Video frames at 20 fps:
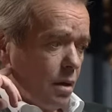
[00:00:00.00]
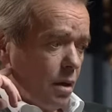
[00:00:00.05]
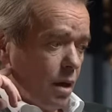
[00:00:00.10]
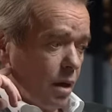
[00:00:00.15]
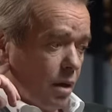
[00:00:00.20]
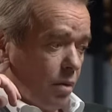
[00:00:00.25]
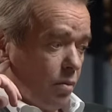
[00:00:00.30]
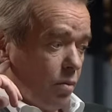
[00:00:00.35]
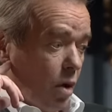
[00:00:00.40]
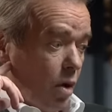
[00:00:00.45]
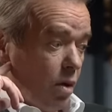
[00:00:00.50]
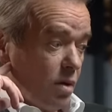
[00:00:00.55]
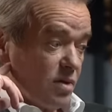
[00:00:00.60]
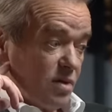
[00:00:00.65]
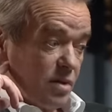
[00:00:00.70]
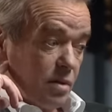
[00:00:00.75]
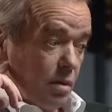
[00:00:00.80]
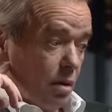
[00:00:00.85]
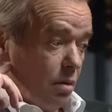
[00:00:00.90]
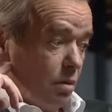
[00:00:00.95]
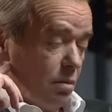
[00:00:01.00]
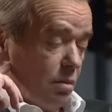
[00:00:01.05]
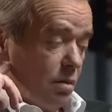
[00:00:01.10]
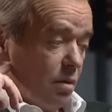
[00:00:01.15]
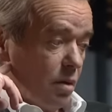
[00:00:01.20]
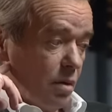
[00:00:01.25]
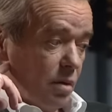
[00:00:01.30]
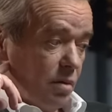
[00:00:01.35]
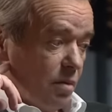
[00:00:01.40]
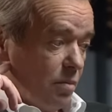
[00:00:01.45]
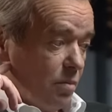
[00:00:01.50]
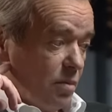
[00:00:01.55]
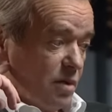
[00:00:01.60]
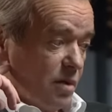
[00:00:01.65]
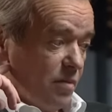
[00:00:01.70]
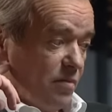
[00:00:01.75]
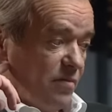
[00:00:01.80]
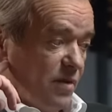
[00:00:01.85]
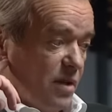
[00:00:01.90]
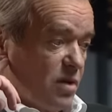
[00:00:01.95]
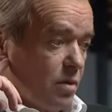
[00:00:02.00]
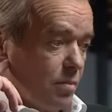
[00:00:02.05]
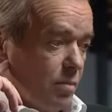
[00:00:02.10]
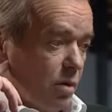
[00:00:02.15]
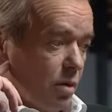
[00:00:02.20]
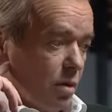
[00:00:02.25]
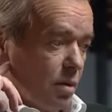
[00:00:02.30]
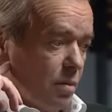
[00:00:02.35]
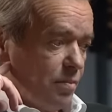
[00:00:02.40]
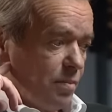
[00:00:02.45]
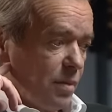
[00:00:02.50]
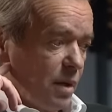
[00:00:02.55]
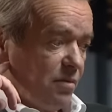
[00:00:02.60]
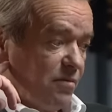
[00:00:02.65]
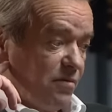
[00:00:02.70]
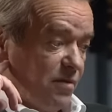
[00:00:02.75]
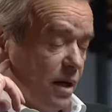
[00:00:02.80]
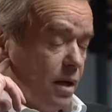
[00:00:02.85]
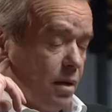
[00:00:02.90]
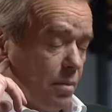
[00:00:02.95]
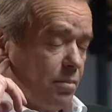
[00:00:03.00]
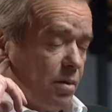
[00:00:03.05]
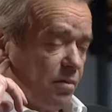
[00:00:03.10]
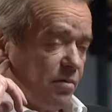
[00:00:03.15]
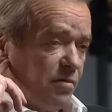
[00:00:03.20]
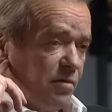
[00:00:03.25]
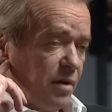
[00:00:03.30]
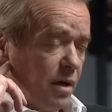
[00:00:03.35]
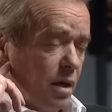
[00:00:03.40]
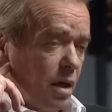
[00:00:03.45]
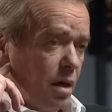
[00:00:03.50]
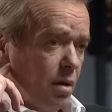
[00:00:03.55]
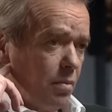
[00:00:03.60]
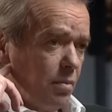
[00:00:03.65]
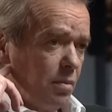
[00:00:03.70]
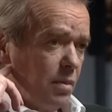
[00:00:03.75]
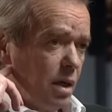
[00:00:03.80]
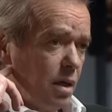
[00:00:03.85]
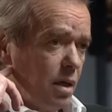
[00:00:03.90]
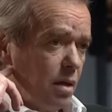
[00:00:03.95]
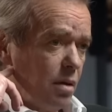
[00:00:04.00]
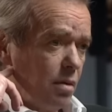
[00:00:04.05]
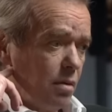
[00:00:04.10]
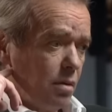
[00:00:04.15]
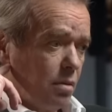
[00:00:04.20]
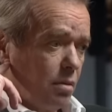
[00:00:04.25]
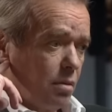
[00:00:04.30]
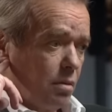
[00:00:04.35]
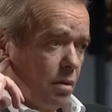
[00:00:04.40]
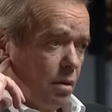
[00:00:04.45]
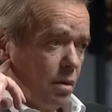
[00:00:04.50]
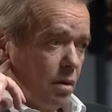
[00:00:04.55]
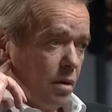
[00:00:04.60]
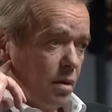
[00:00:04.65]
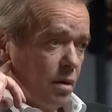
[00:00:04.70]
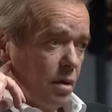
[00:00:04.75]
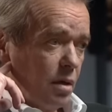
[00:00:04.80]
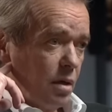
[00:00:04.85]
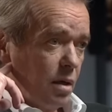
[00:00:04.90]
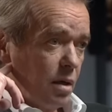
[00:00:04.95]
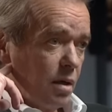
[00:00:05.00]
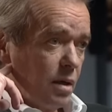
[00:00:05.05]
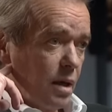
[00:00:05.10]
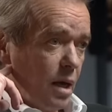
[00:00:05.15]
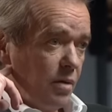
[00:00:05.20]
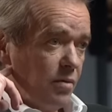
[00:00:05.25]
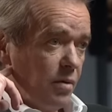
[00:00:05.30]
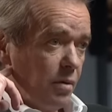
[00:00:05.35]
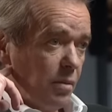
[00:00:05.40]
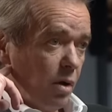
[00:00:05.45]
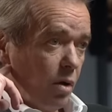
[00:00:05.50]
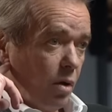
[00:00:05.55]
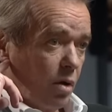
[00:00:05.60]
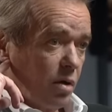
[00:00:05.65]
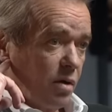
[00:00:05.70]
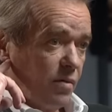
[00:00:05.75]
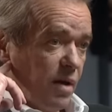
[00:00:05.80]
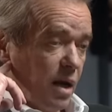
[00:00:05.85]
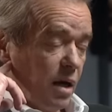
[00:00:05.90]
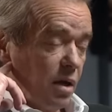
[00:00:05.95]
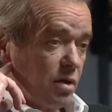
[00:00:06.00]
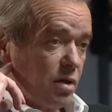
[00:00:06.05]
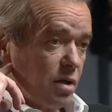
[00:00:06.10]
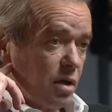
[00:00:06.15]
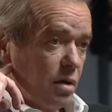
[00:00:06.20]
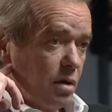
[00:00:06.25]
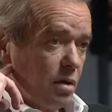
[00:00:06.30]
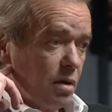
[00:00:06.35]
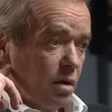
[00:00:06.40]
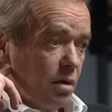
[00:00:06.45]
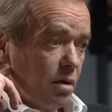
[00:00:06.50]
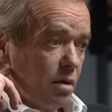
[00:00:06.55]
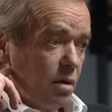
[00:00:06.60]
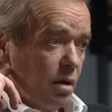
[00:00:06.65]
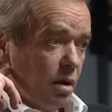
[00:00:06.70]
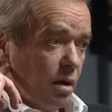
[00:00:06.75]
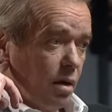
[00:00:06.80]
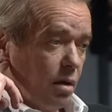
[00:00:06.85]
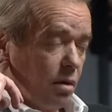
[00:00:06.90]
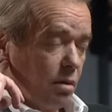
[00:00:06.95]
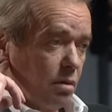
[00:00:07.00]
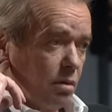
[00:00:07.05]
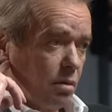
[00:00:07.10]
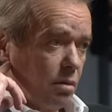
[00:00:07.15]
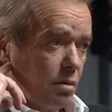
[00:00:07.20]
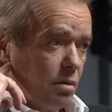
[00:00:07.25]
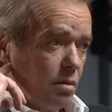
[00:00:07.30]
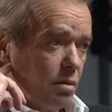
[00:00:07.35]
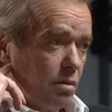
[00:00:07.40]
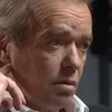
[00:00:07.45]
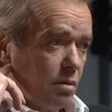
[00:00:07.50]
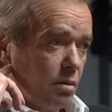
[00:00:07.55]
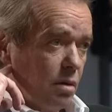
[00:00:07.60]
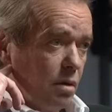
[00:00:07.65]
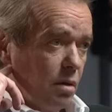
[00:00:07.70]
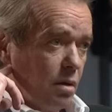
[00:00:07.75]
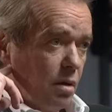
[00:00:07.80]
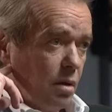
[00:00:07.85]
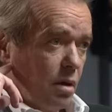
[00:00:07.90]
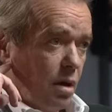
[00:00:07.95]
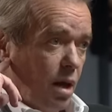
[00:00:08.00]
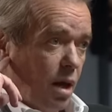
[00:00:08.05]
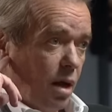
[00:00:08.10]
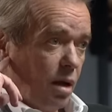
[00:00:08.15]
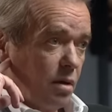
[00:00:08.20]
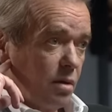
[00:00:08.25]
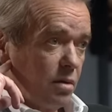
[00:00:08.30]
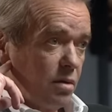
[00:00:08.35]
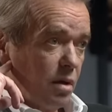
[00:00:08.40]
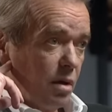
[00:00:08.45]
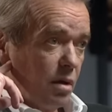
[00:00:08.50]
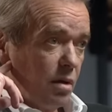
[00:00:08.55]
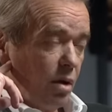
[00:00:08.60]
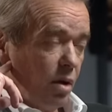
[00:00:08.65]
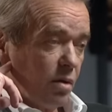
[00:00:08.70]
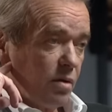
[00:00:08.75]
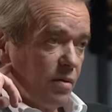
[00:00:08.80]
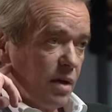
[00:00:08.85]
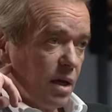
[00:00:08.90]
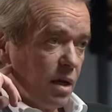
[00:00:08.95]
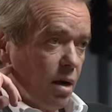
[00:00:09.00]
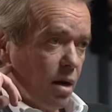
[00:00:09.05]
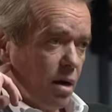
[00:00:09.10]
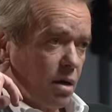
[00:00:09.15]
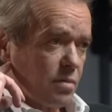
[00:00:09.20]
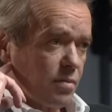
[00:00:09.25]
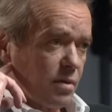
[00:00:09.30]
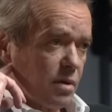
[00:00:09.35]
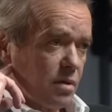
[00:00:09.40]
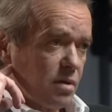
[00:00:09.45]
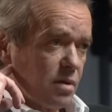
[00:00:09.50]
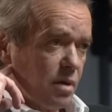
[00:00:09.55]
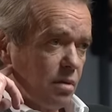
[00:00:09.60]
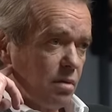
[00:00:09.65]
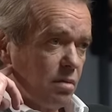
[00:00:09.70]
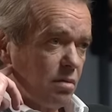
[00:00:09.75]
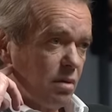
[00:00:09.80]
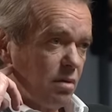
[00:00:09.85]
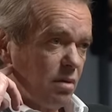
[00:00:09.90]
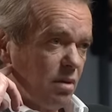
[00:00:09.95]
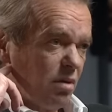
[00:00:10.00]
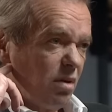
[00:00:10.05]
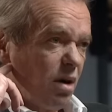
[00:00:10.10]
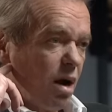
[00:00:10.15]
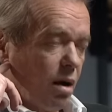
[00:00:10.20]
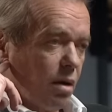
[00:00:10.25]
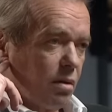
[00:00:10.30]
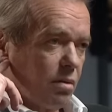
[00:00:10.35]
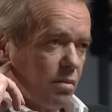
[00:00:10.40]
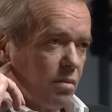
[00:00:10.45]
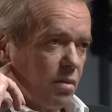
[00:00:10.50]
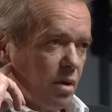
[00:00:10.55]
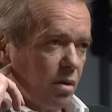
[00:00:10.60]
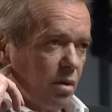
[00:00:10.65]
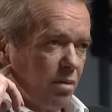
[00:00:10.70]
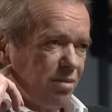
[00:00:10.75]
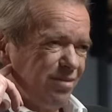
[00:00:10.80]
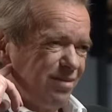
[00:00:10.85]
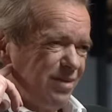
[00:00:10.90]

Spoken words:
it was, you know, it was a visible fillip for him. It gave him a lot of energy and a lot of encouragement. So there are, you know,